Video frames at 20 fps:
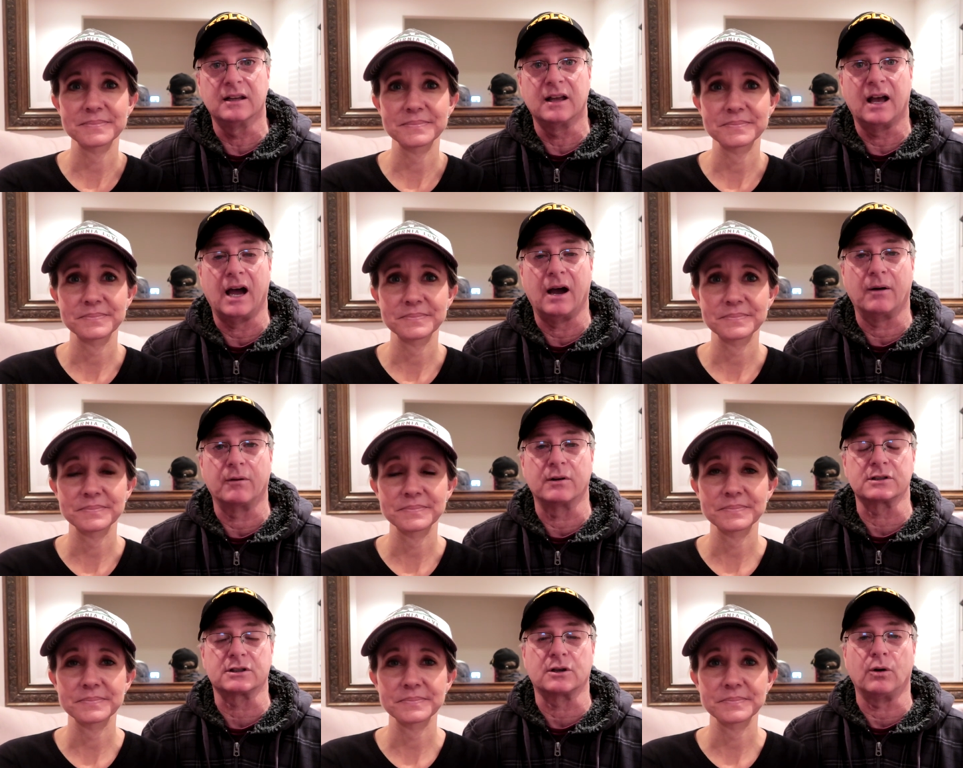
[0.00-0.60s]
Speaker 1: I
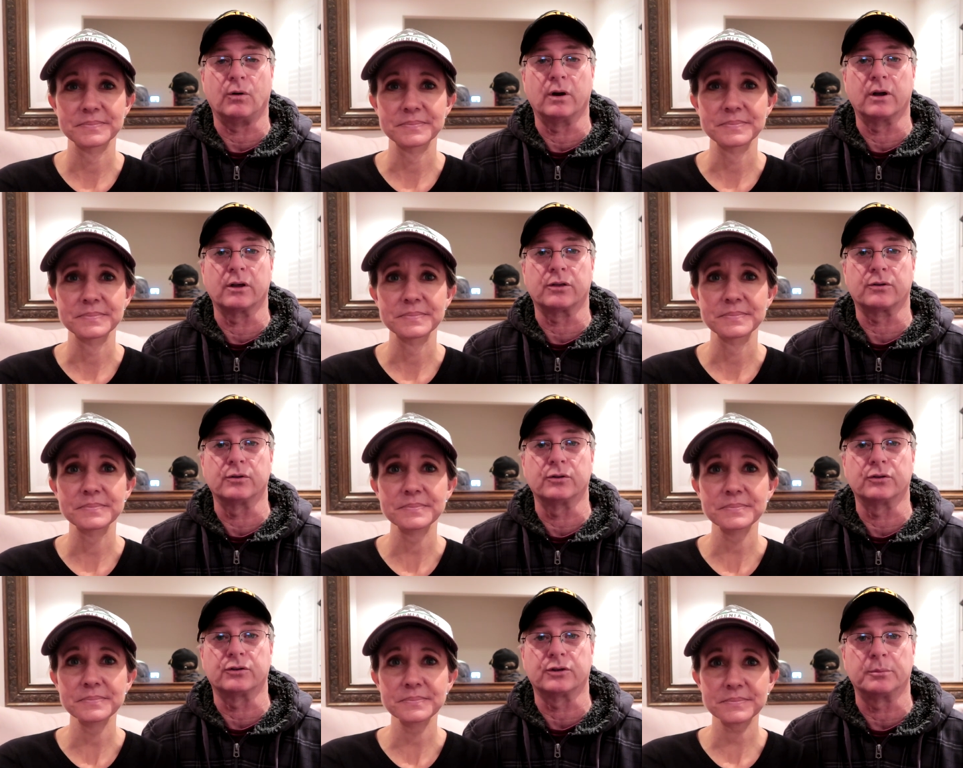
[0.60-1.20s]
was going
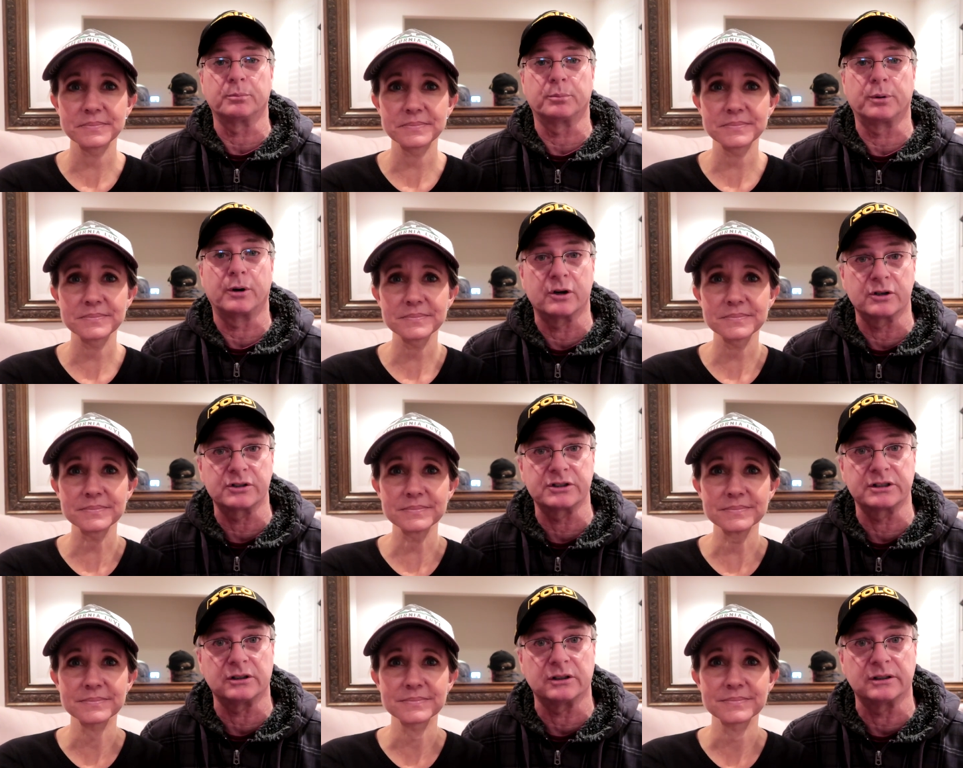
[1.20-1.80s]
through some
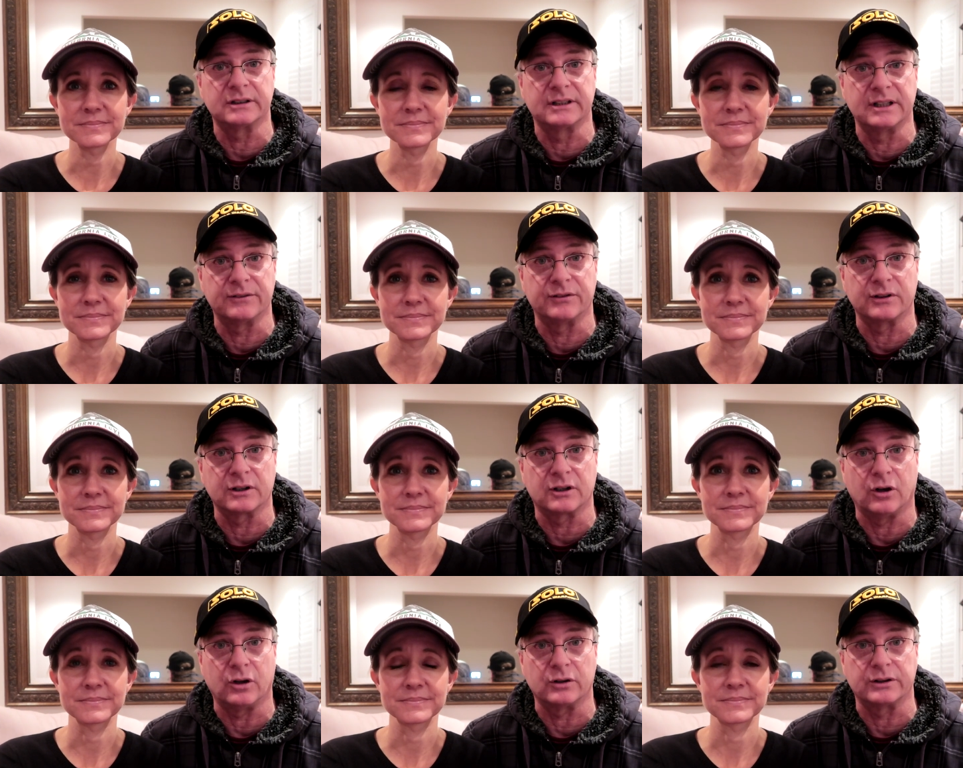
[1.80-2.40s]
personal
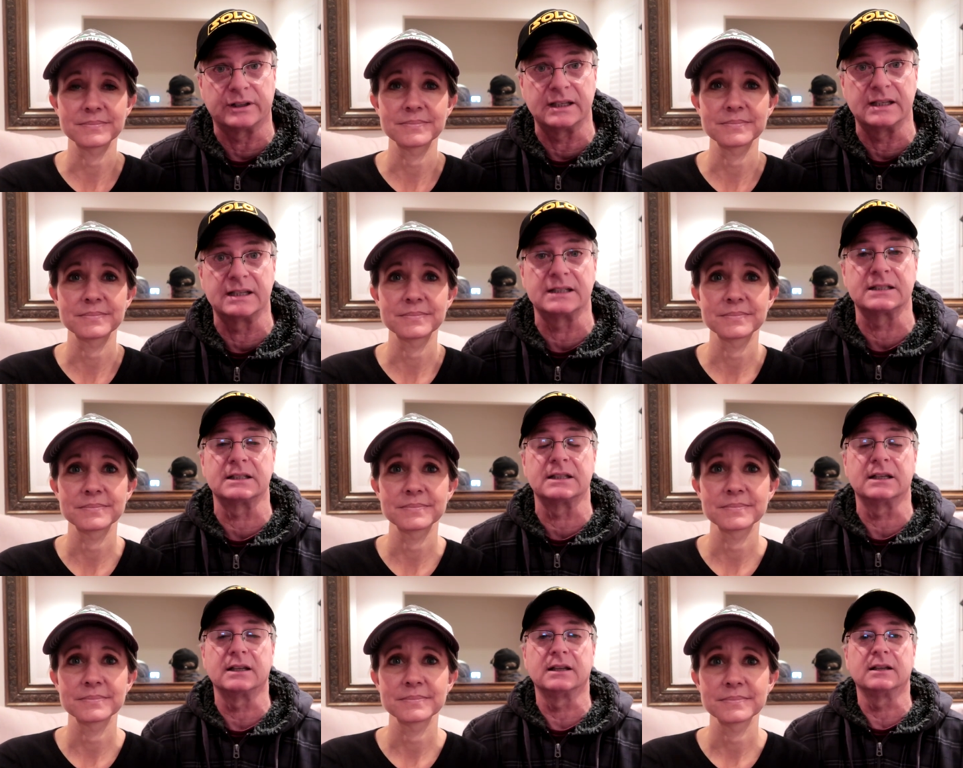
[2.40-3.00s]

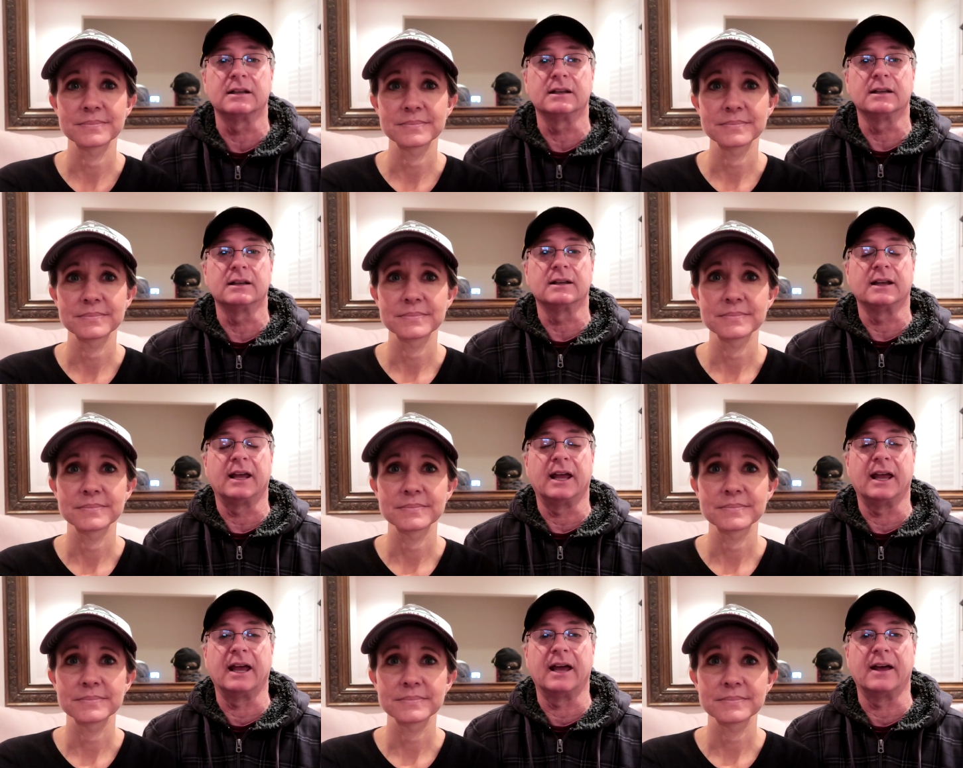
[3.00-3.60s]
difficulties
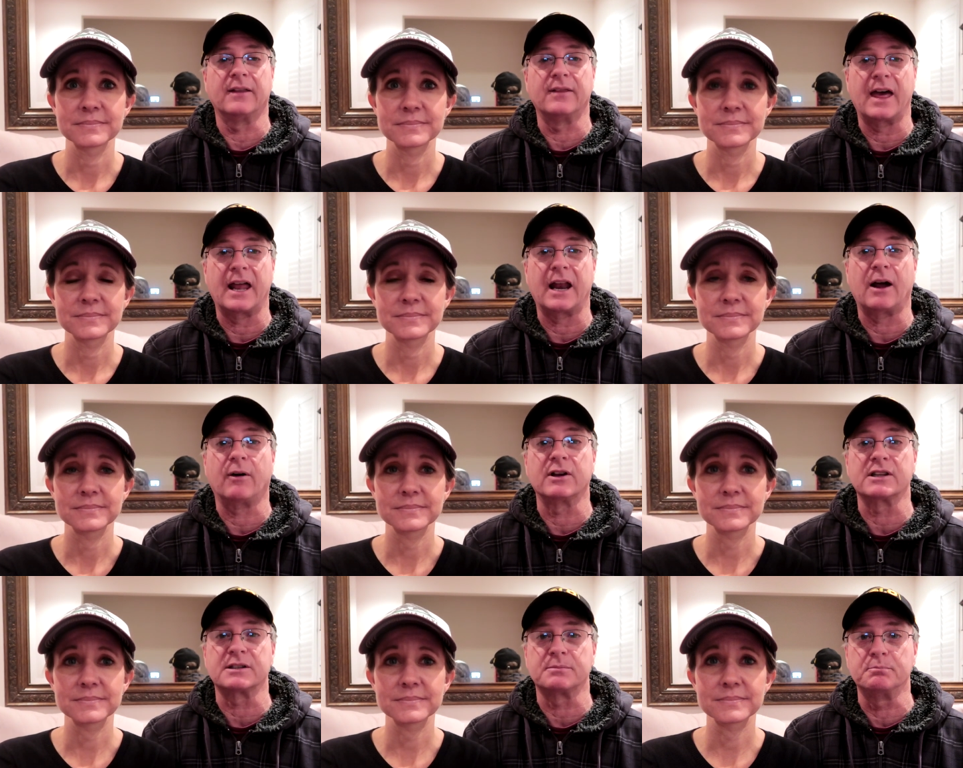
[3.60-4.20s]
and that
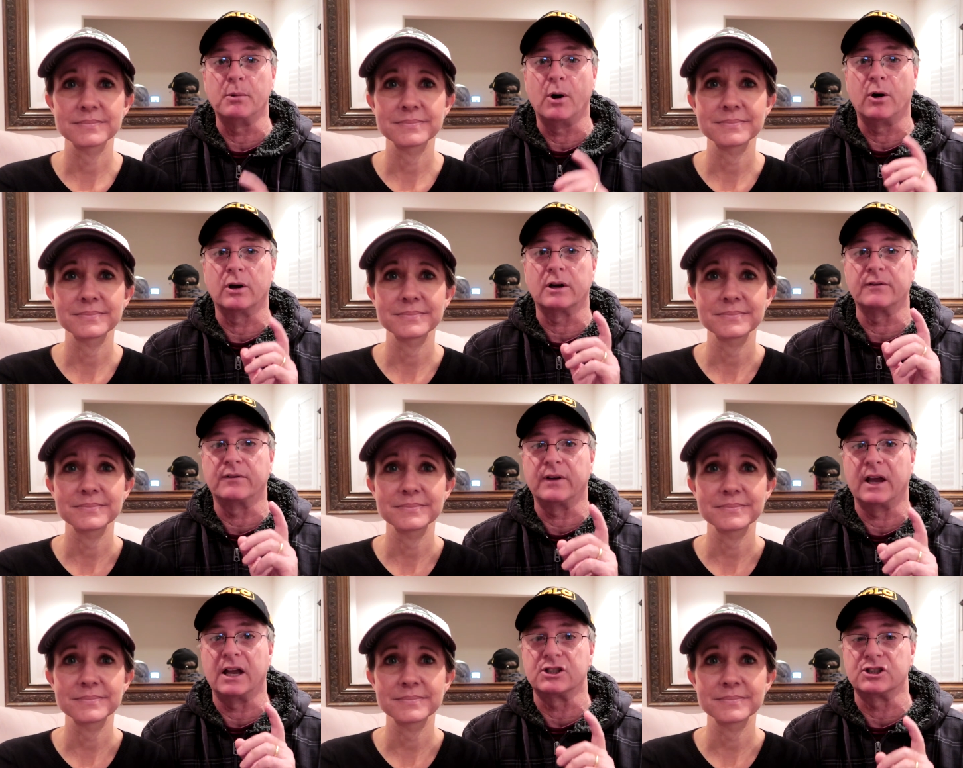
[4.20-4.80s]
always
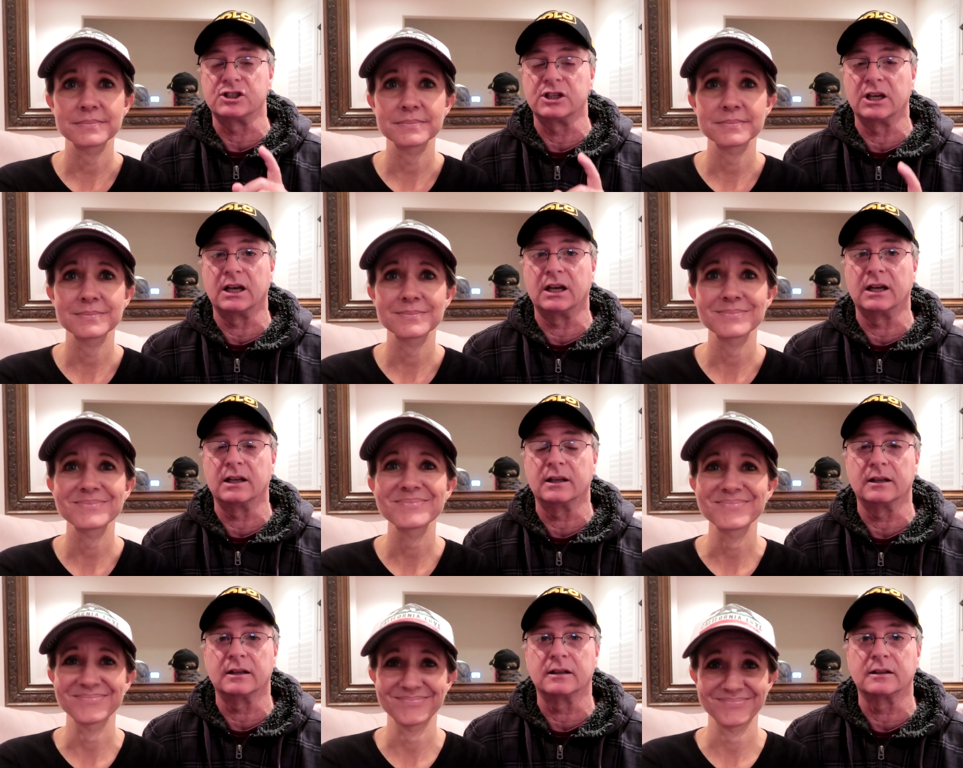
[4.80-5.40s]
motivates
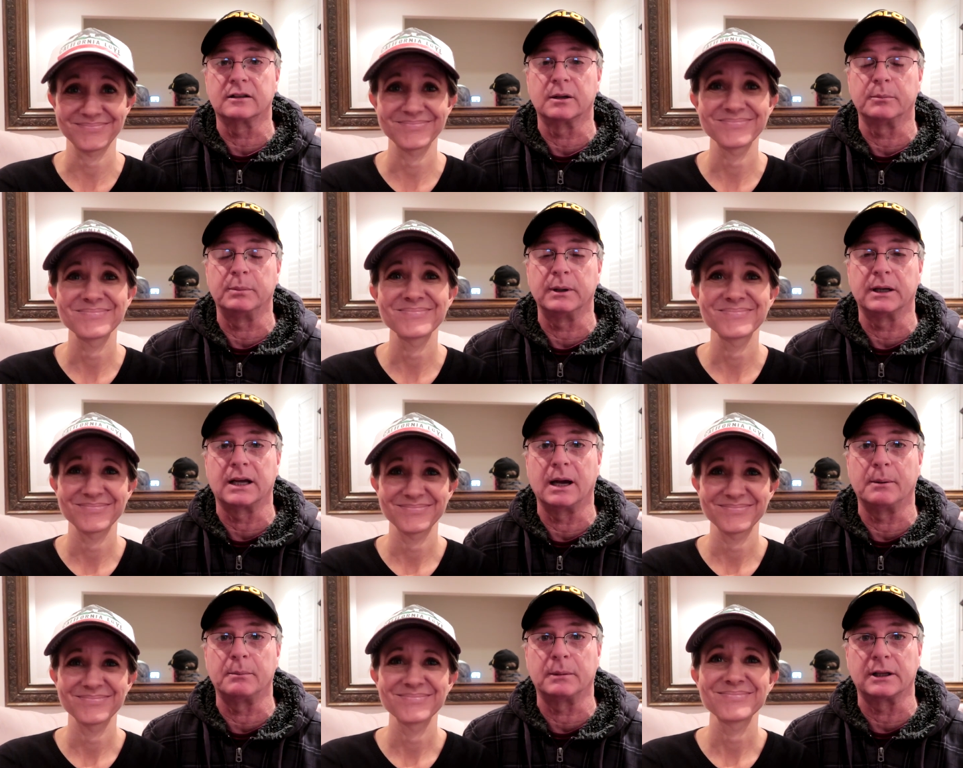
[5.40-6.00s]
you to
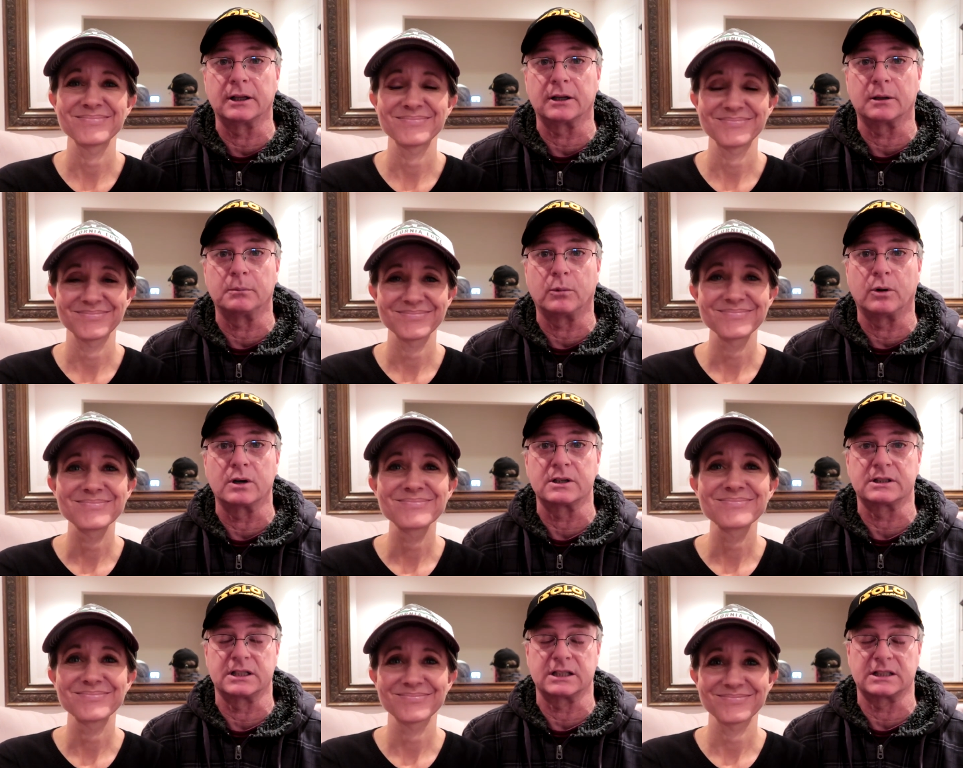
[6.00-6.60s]
become a little
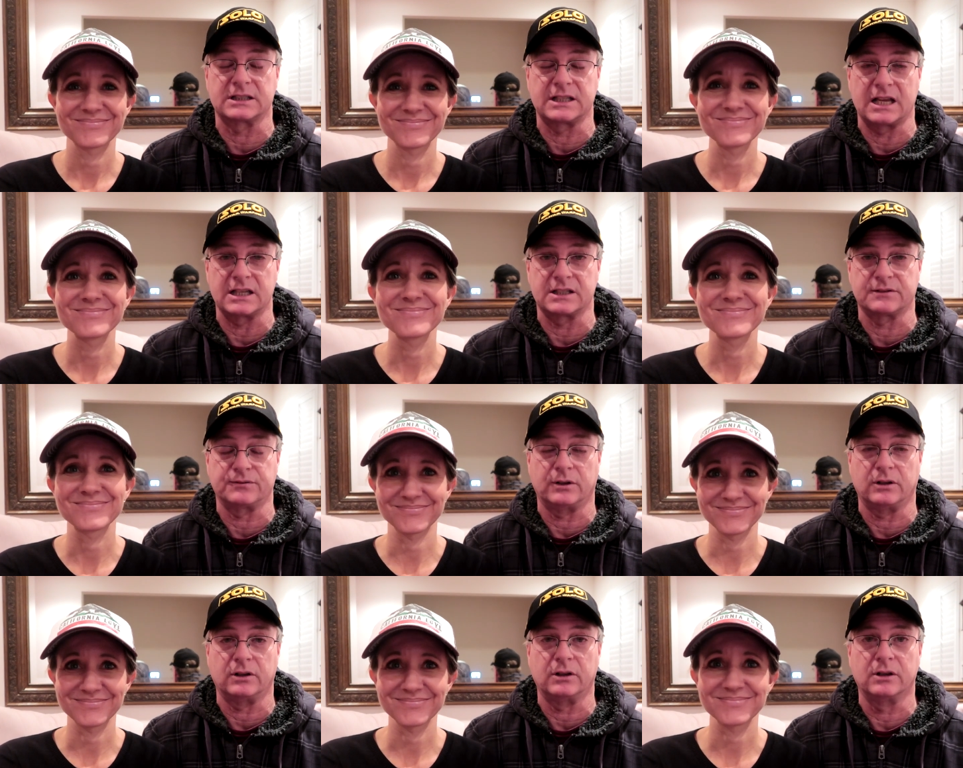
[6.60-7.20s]
more
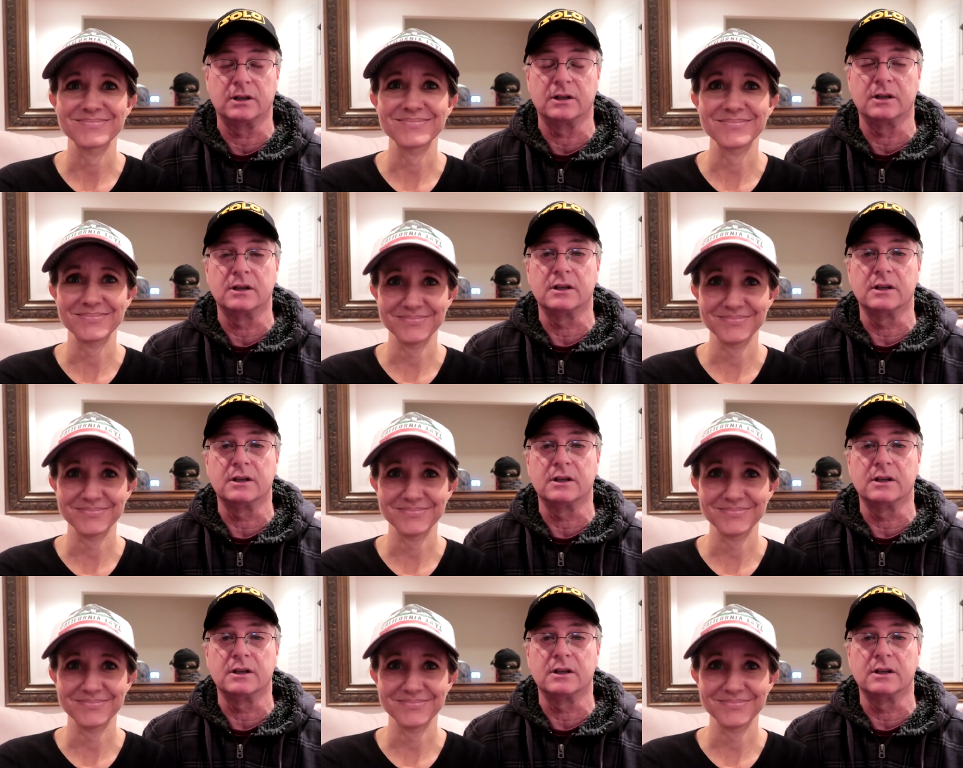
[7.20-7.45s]
successful.